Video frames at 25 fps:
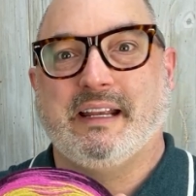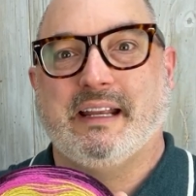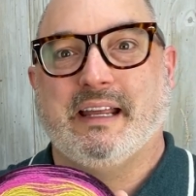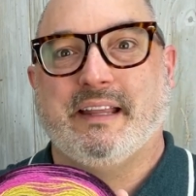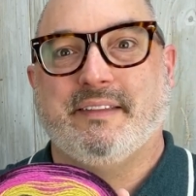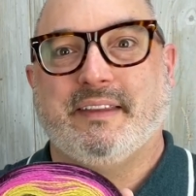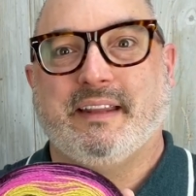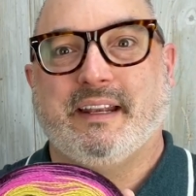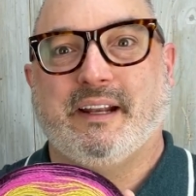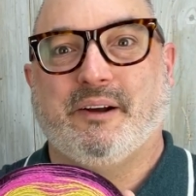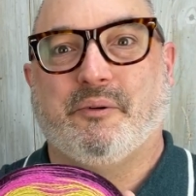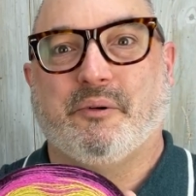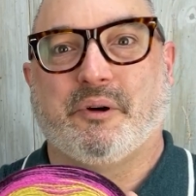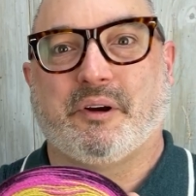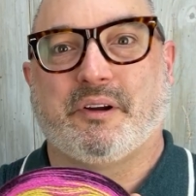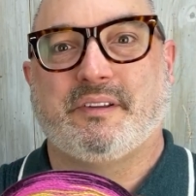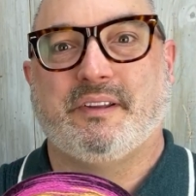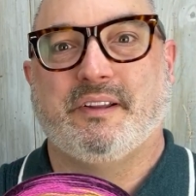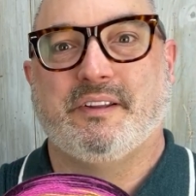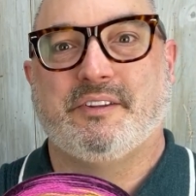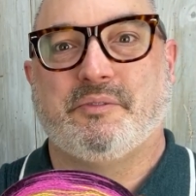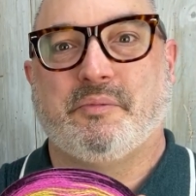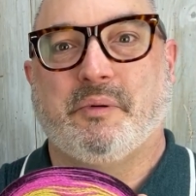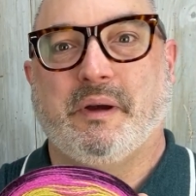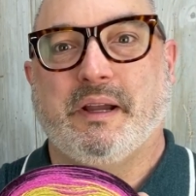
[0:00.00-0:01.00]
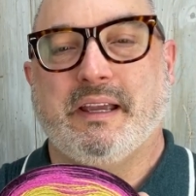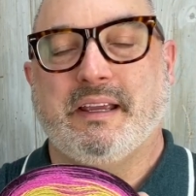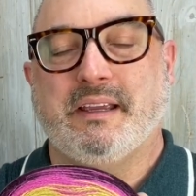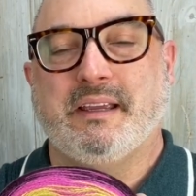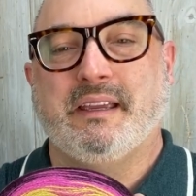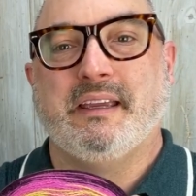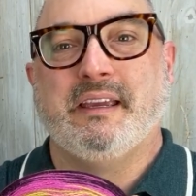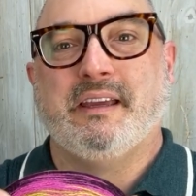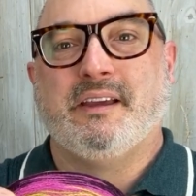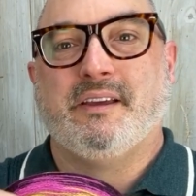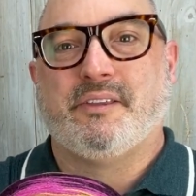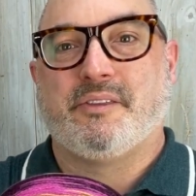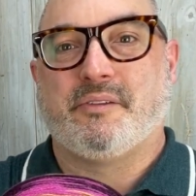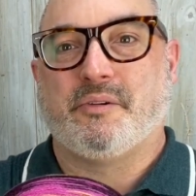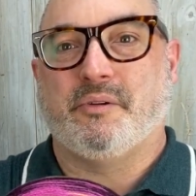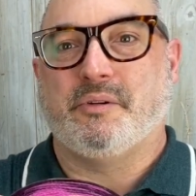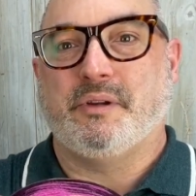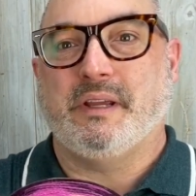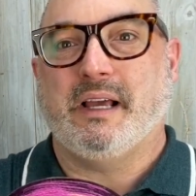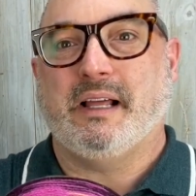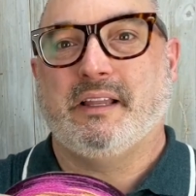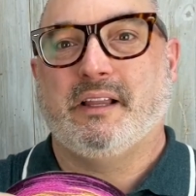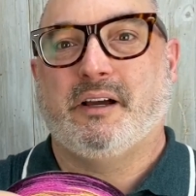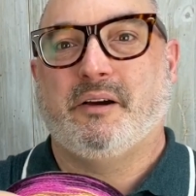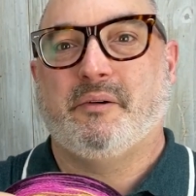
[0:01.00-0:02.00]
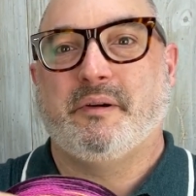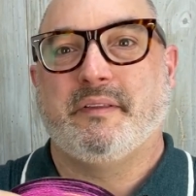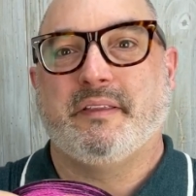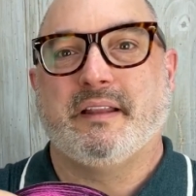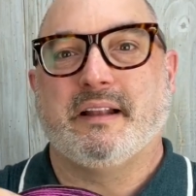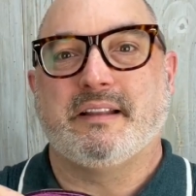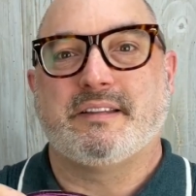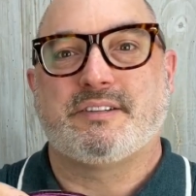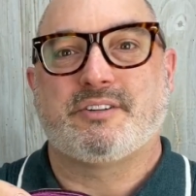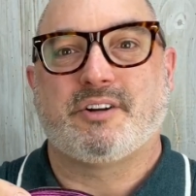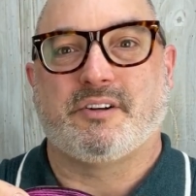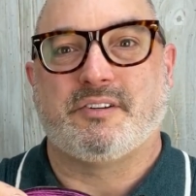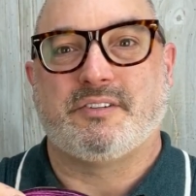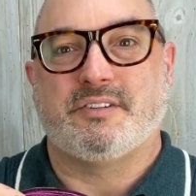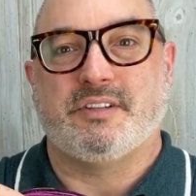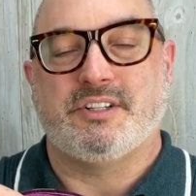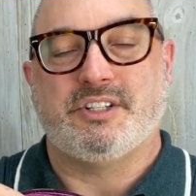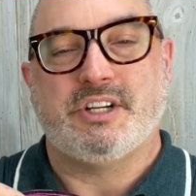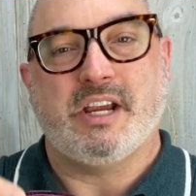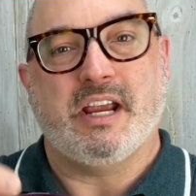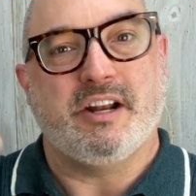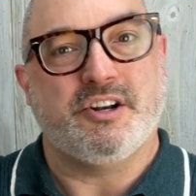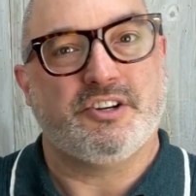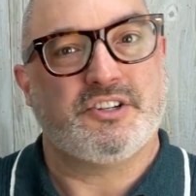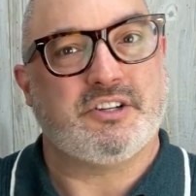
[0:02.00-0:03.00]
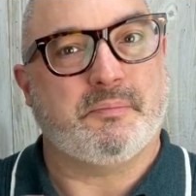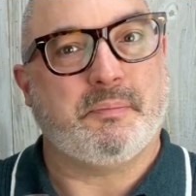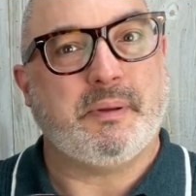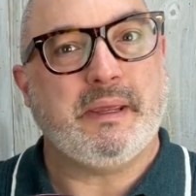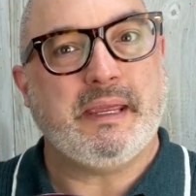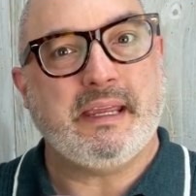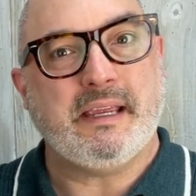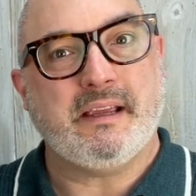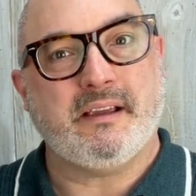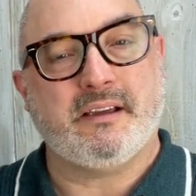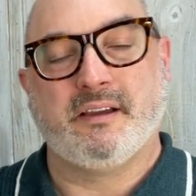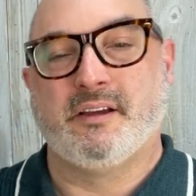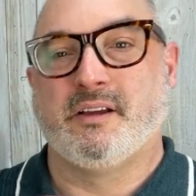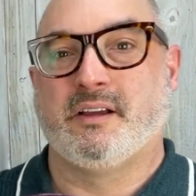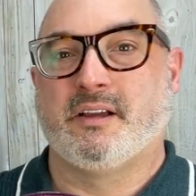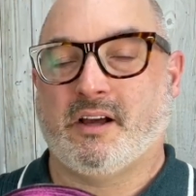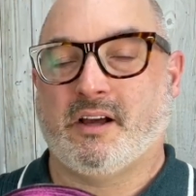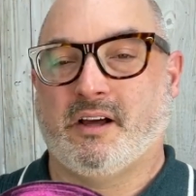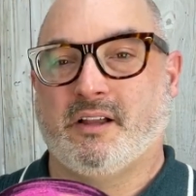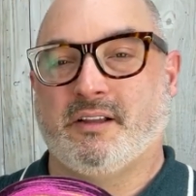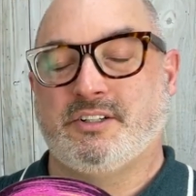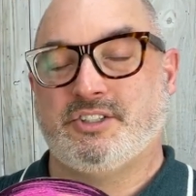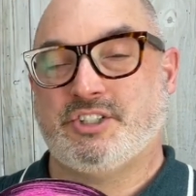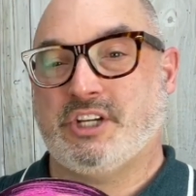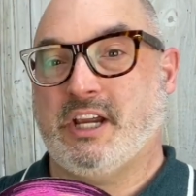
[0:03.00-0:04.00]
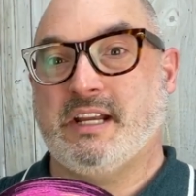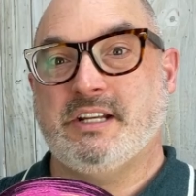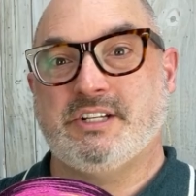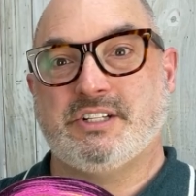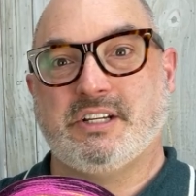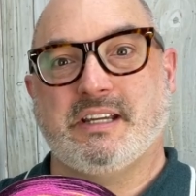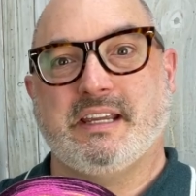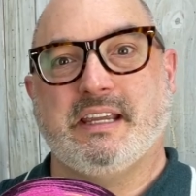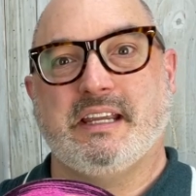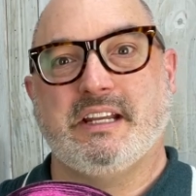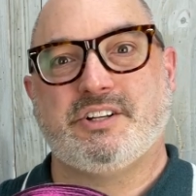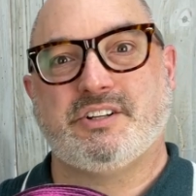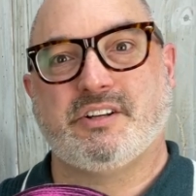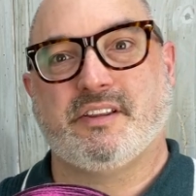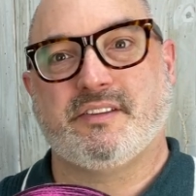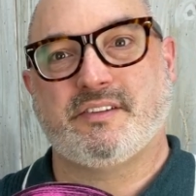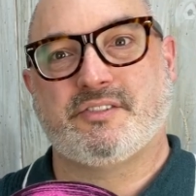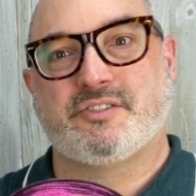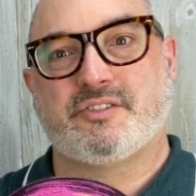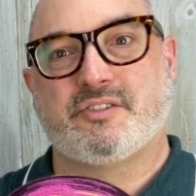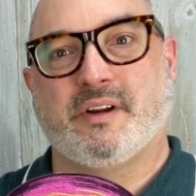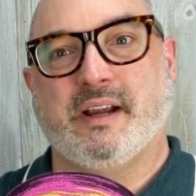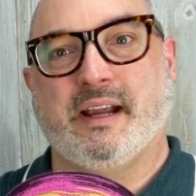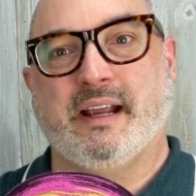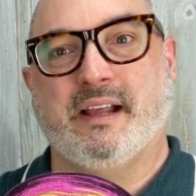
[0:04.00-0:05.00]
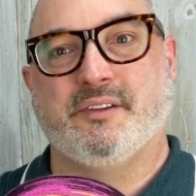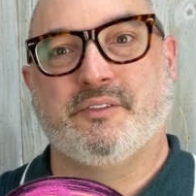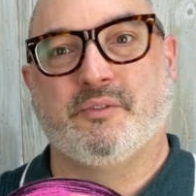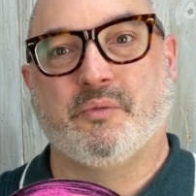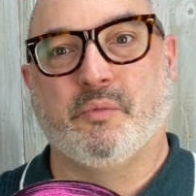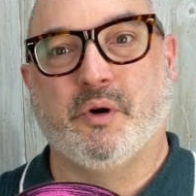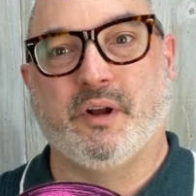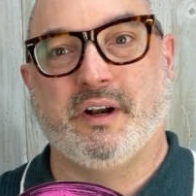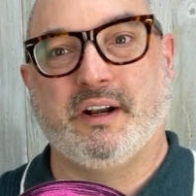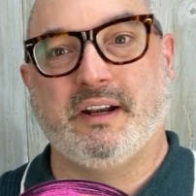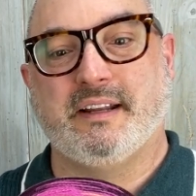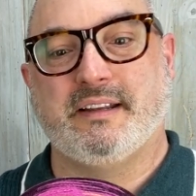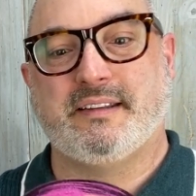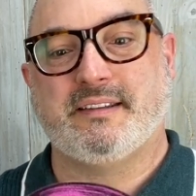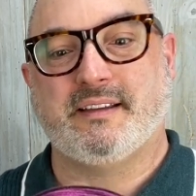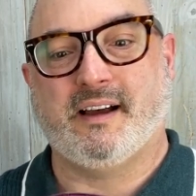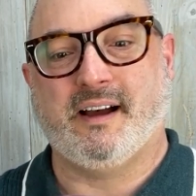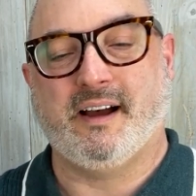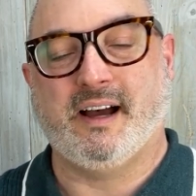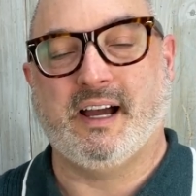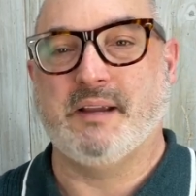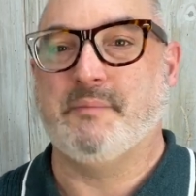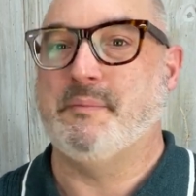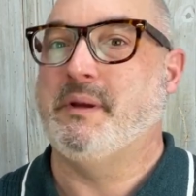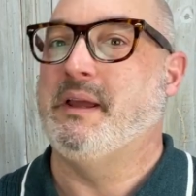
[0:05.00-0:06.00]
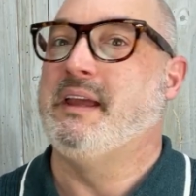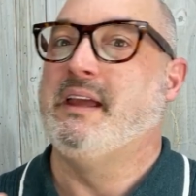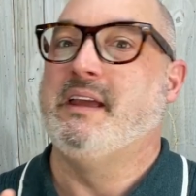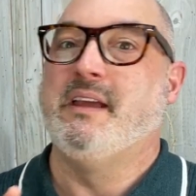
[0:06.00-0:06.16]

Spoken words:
And then it works its way through yellow, and then it starts to change to pink, changing each of the strands one at a time.